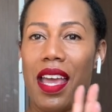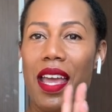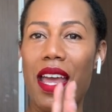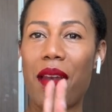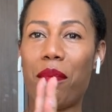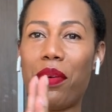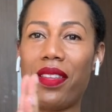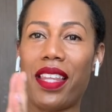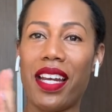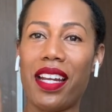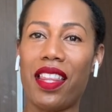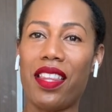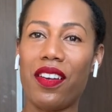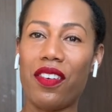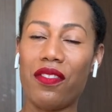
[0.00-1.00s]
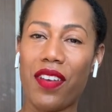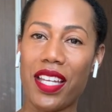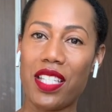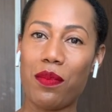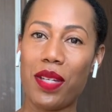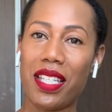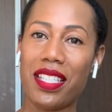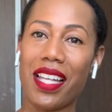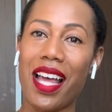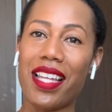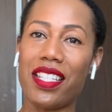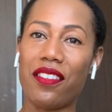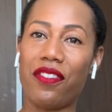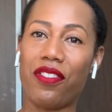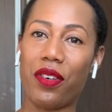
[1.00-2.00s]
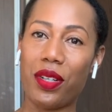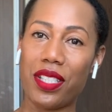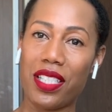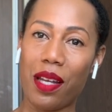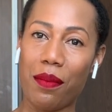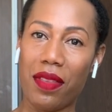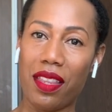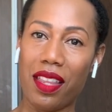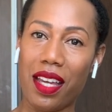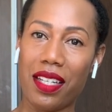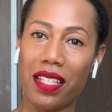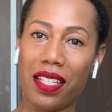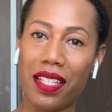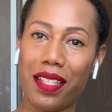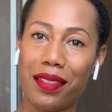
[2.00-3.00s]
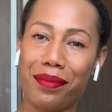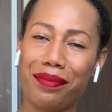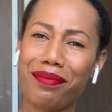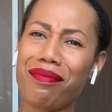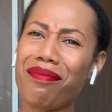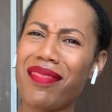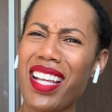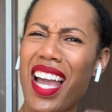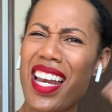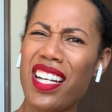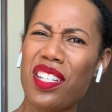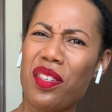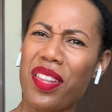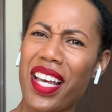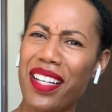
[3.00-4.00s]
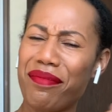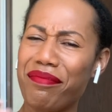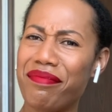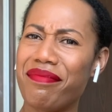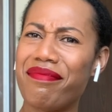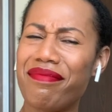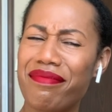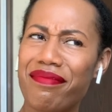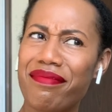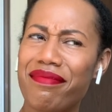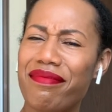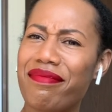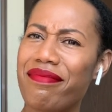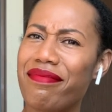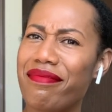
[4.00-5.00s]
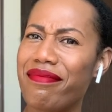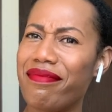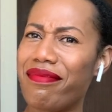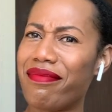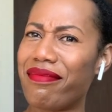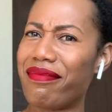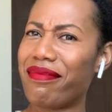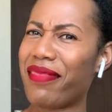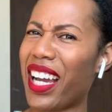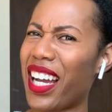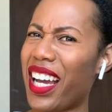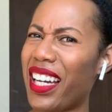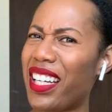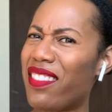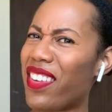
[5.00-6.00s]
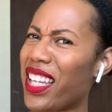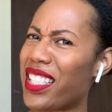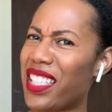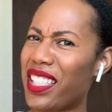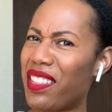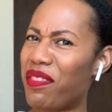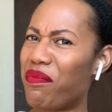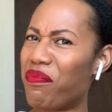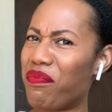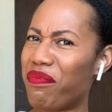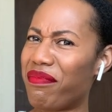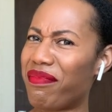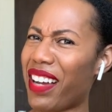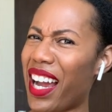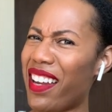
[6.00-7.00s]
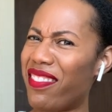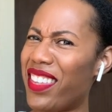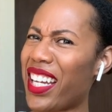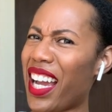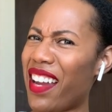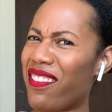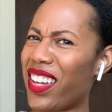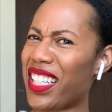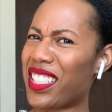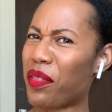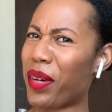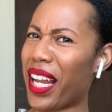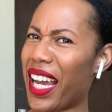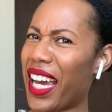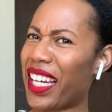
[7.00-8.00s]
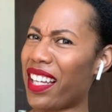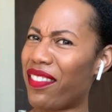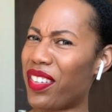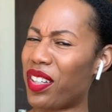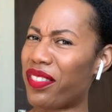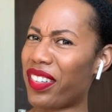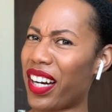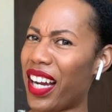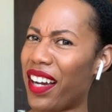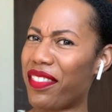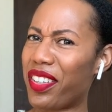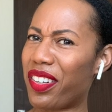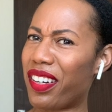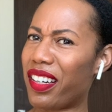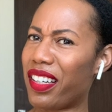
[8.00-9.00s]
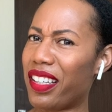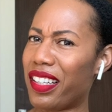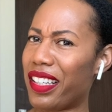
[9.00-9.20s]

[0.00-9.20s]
and put that in their investments as the first step that they did. I can do that. I think I invested what I had left over after